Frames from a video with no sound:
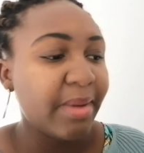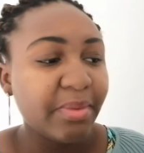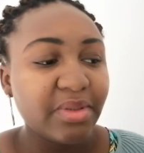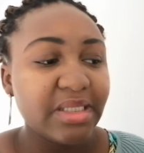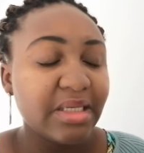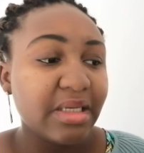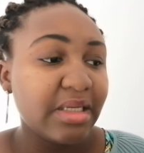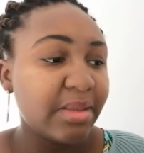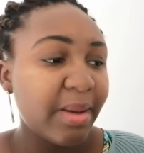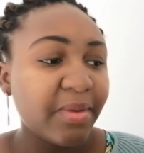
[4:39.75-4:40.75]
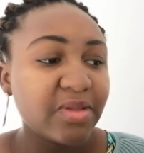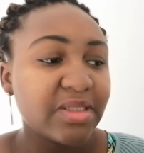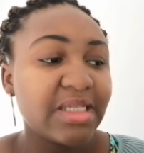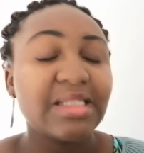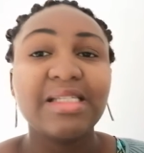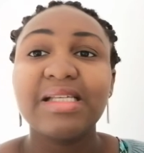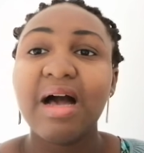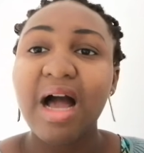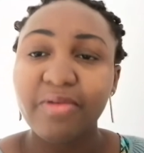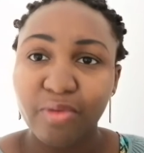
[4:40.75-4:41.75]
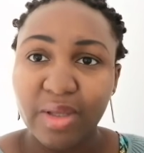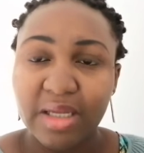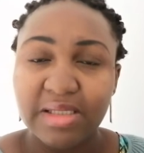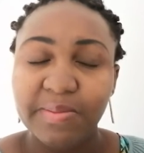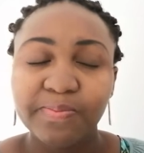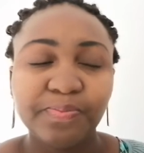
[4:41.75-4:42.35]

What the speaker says: The Bible also says he's our advocate.